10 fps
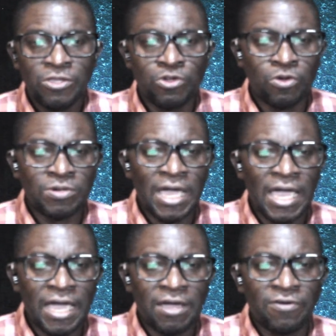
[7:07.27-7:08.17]
You don't
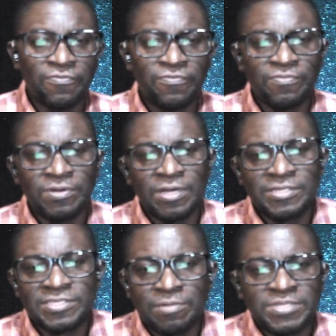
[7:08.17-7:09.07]
have,
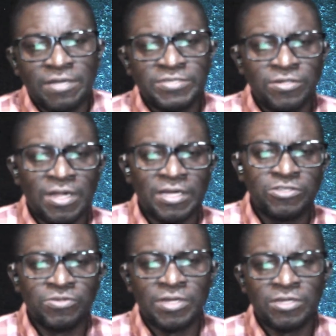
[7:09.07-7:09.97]
and sometimes he
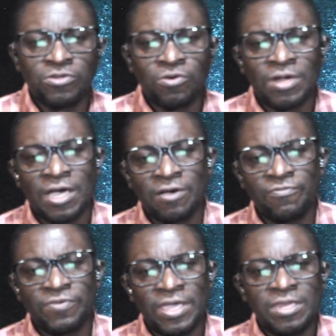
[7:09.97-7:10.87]
lies to you that you don't
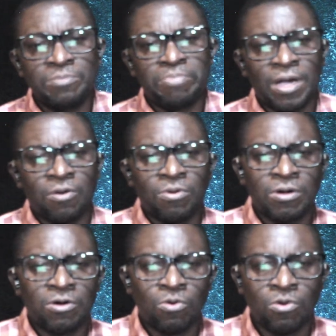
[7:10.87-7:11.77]
have any
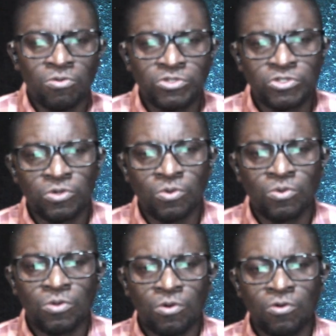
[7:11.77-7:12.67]
power or
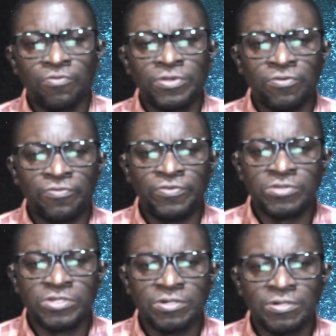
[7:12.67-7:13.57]
control over your
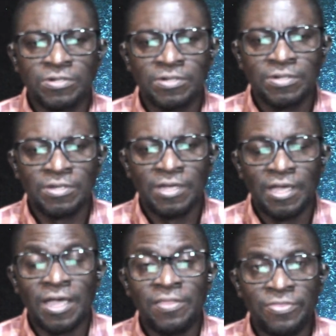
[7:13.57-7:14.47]
future.
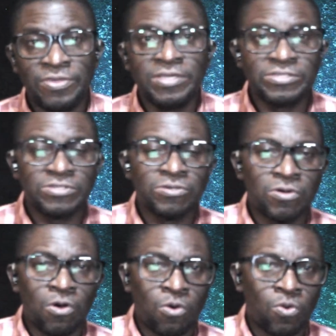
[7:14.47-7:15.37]
And these
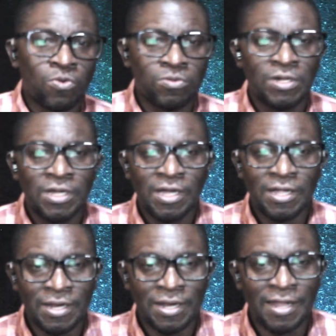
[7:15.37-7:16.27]
are all
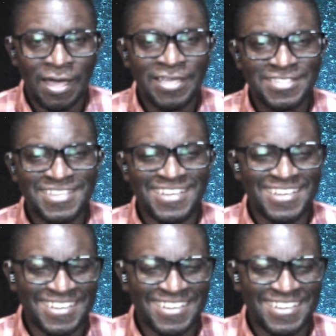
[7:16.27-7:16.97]
lies.